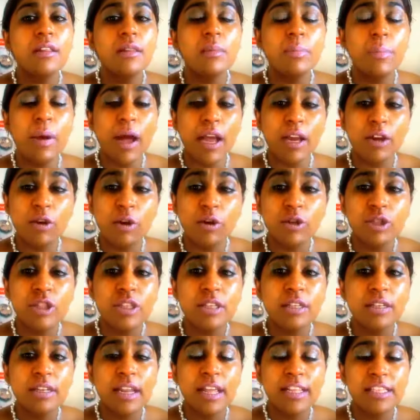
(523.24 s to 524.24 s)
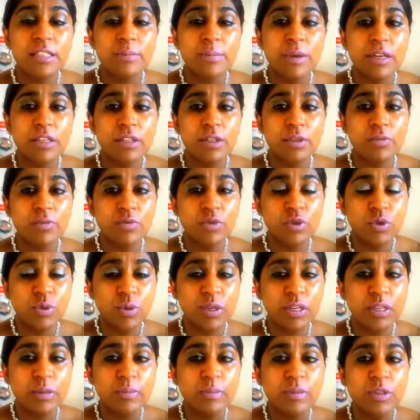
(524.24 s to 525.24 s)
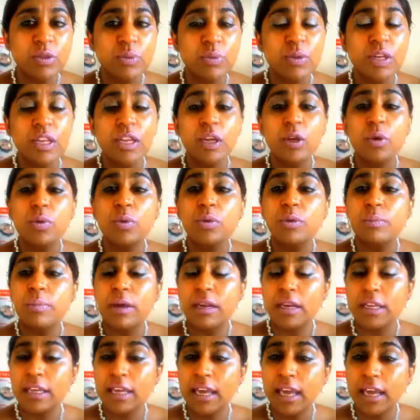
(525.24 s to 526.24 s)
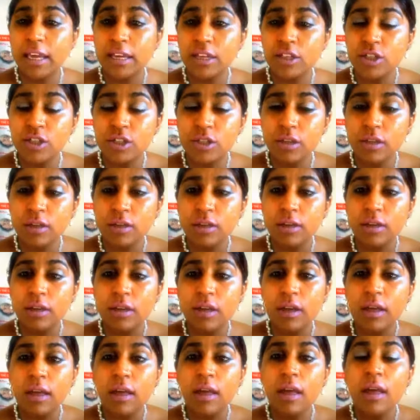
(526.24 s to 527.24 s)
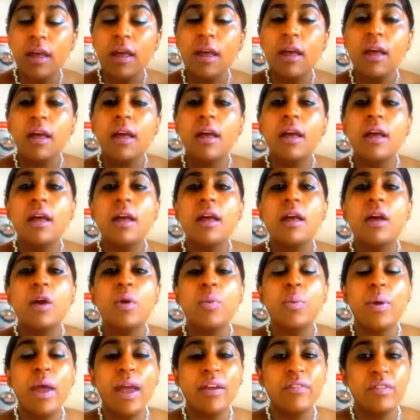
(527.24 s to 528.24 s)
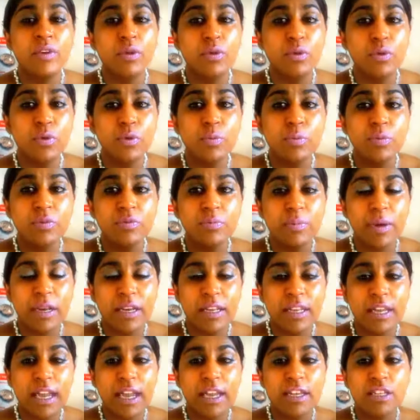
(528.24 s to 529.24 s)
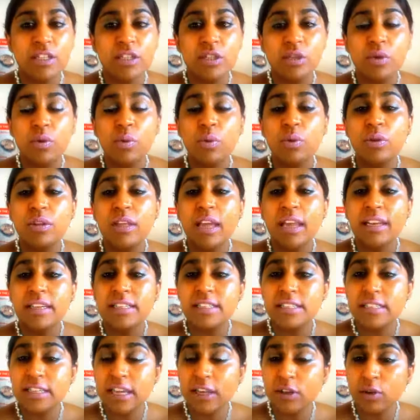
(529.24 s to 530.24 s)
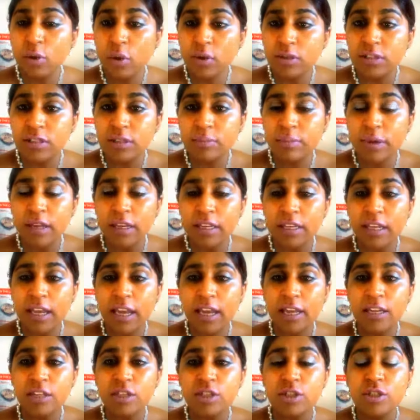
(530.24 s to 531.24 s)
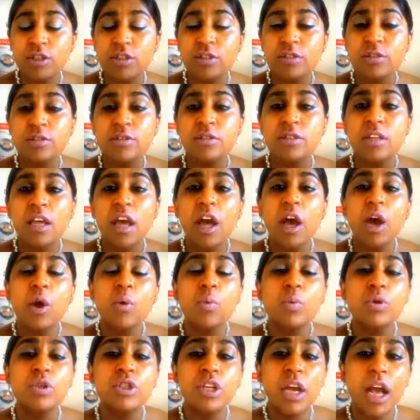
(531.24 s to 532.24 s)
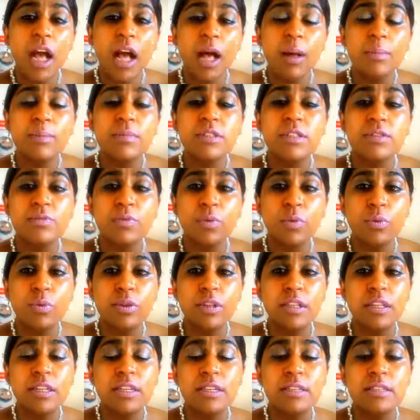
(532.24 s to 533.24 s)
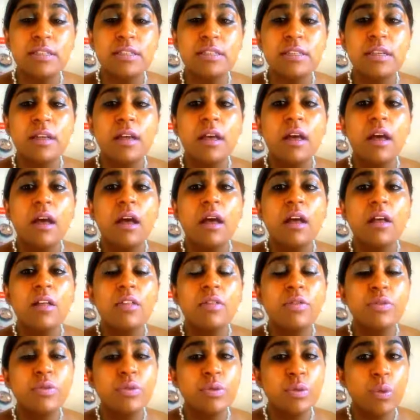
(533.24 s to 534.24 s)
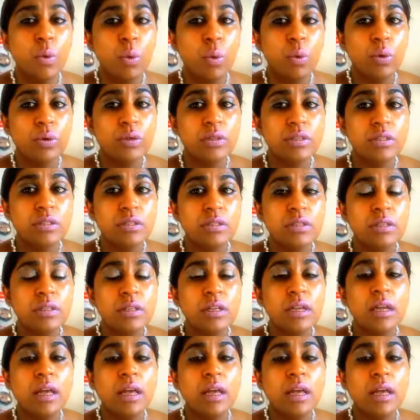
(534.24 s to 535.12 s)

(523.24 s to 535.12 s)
The biological aspects of treatment would include medication. We have a group of medication called the antipsychotic medications, which helps for these thoughts